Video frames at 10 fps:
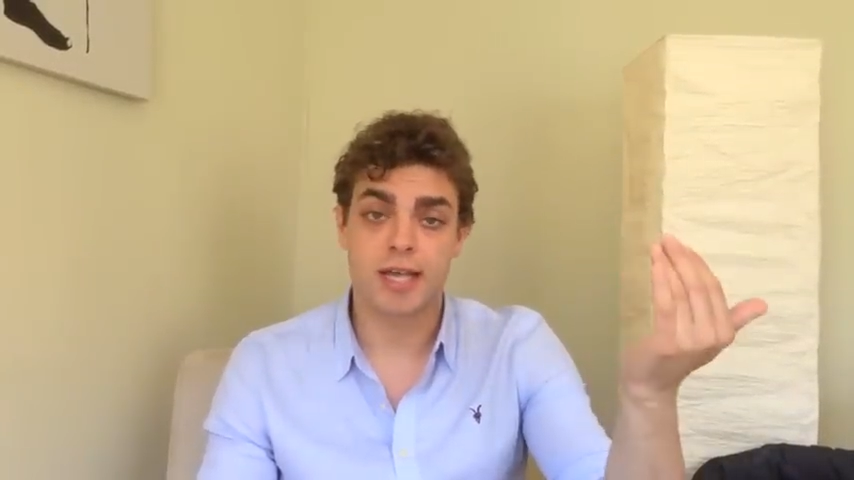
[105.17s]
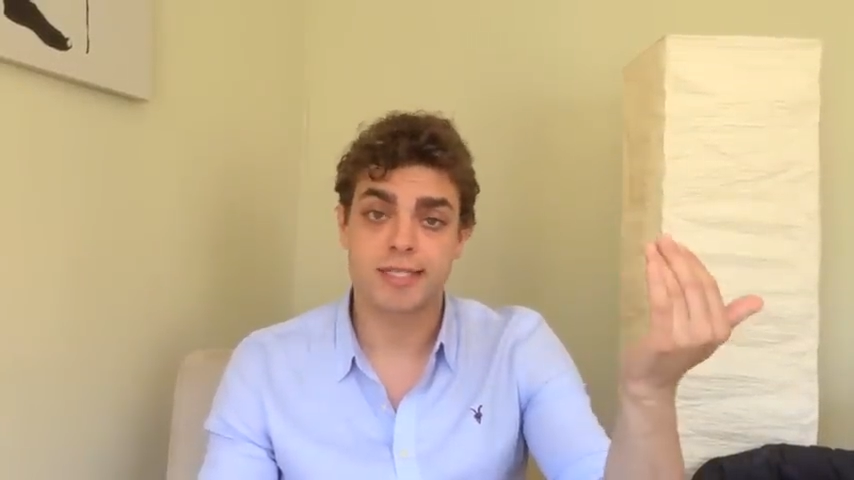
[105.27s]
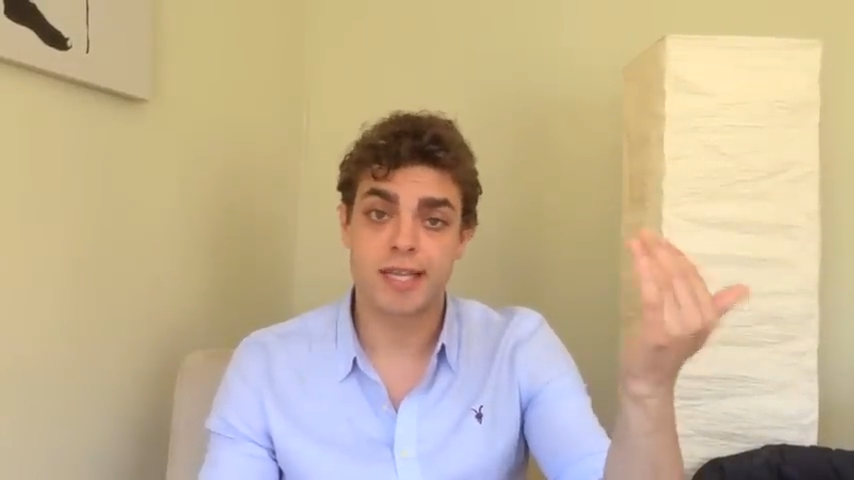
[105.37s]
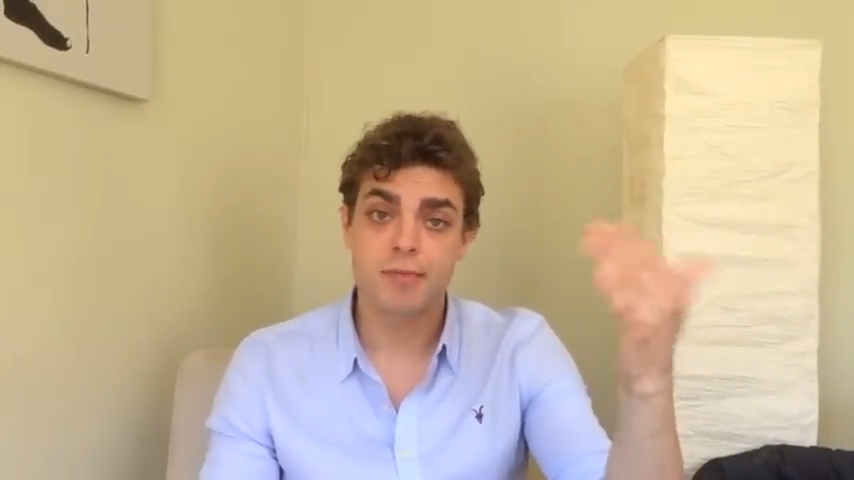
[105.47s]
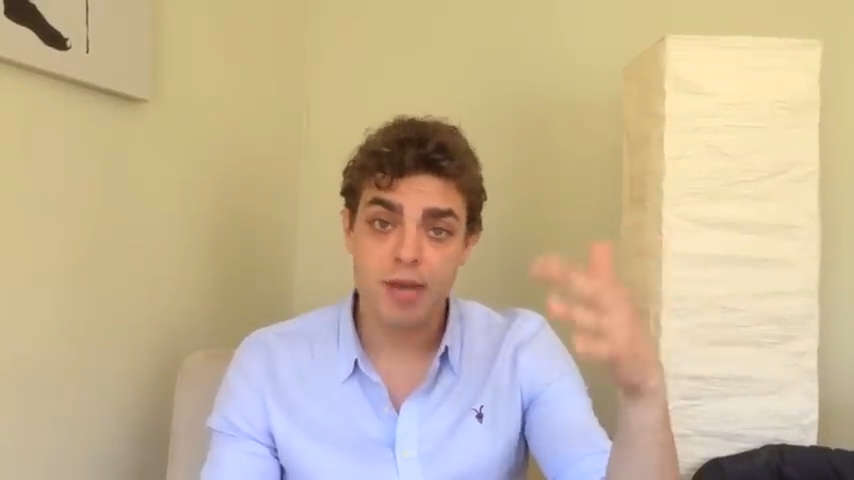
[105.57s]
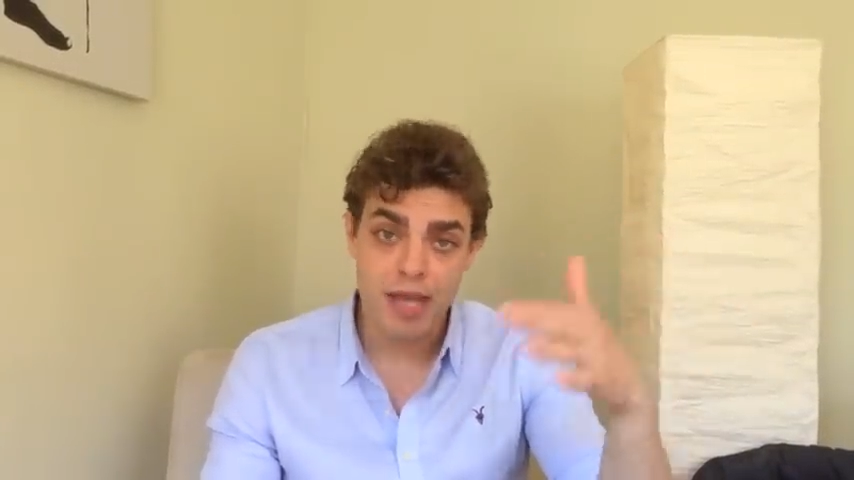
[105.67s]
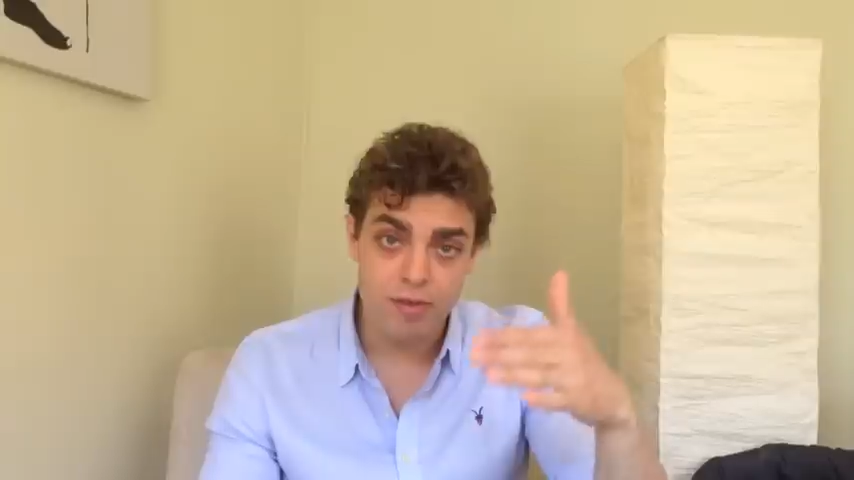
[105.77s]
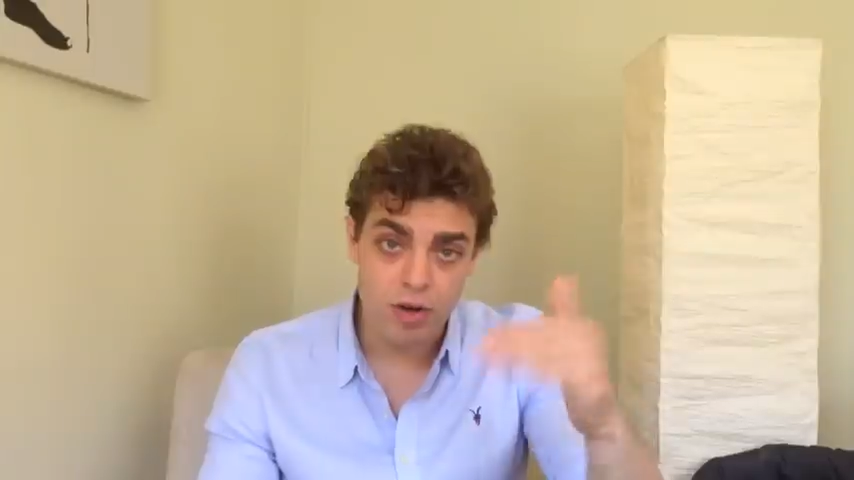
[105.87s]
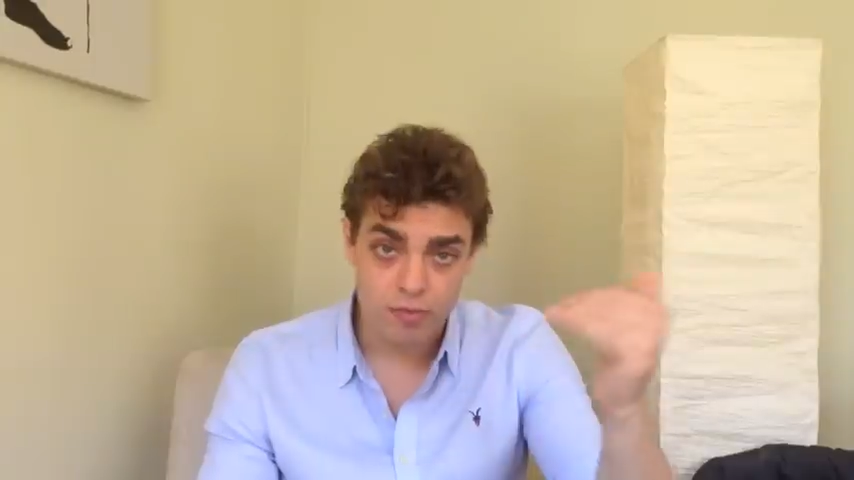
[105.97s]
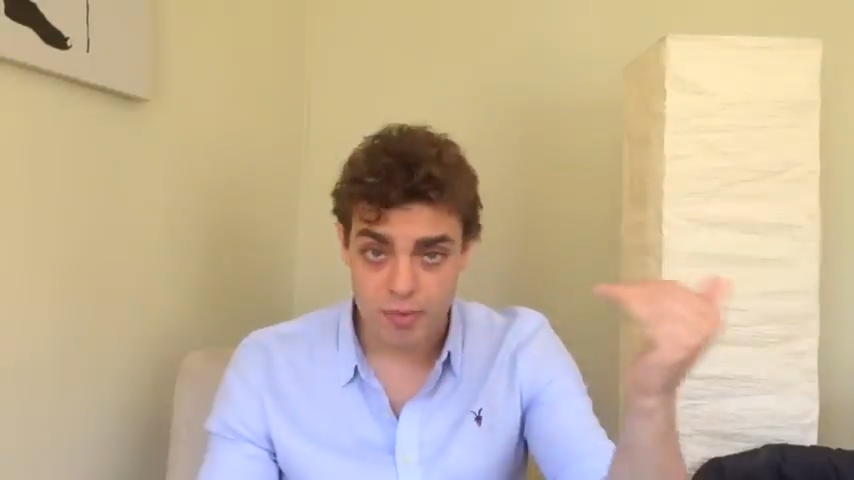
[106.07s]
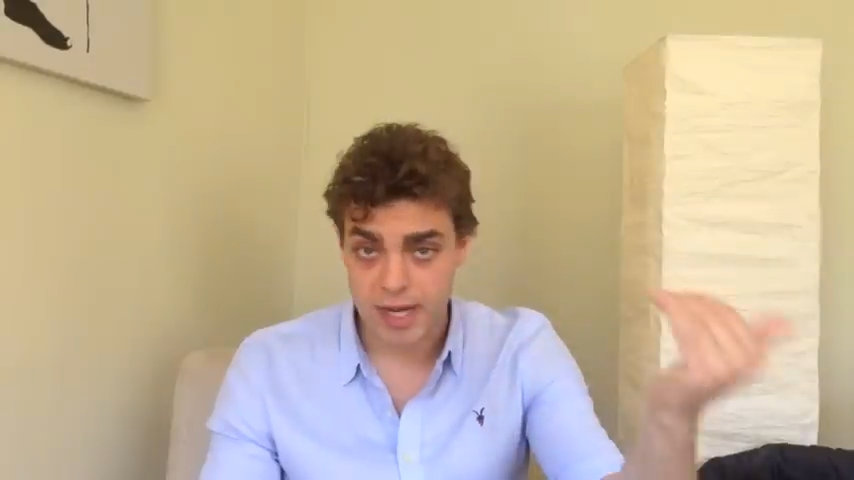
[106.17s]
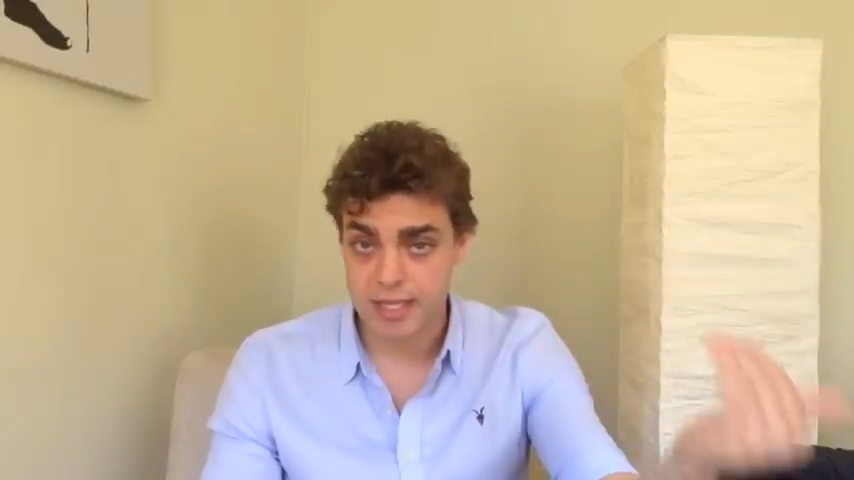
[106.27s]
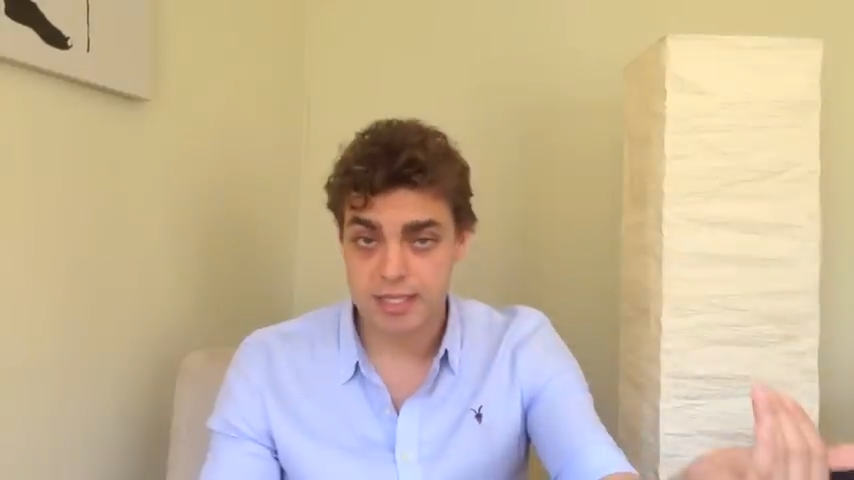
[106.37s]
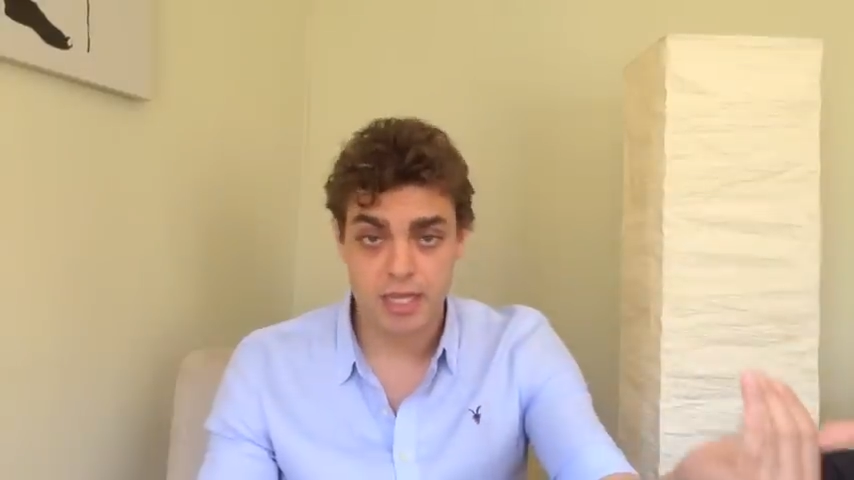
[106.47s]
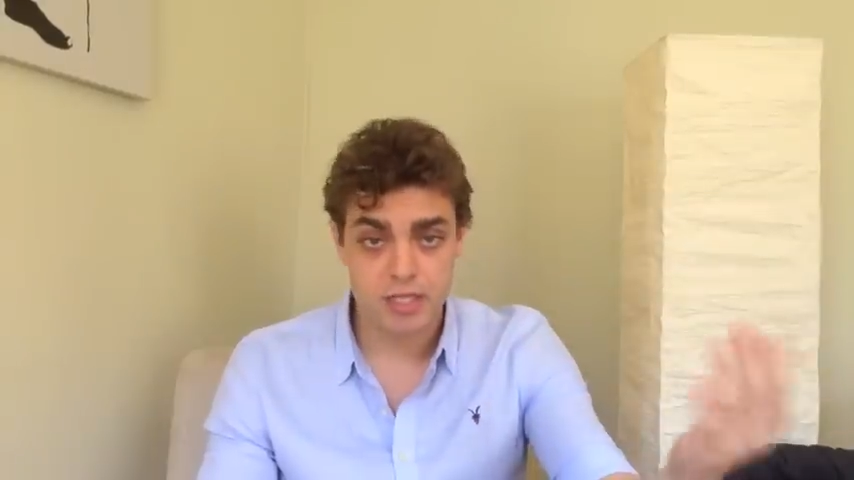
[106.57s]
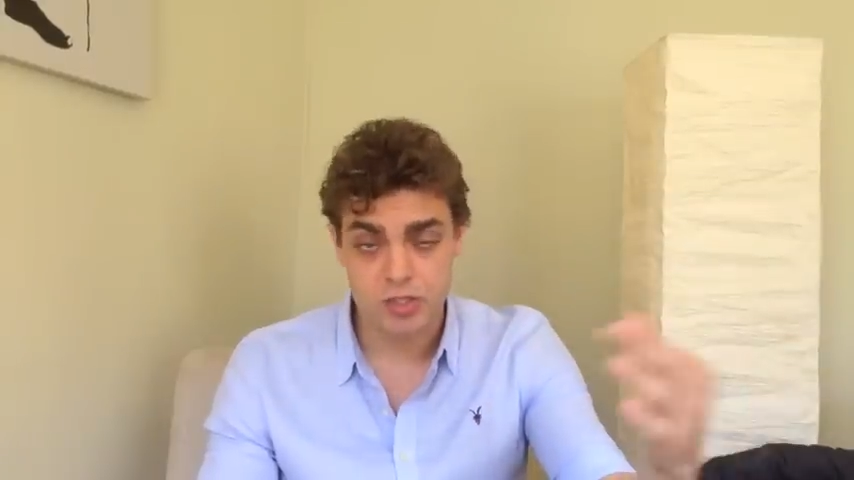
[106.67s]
same level of Manhattan,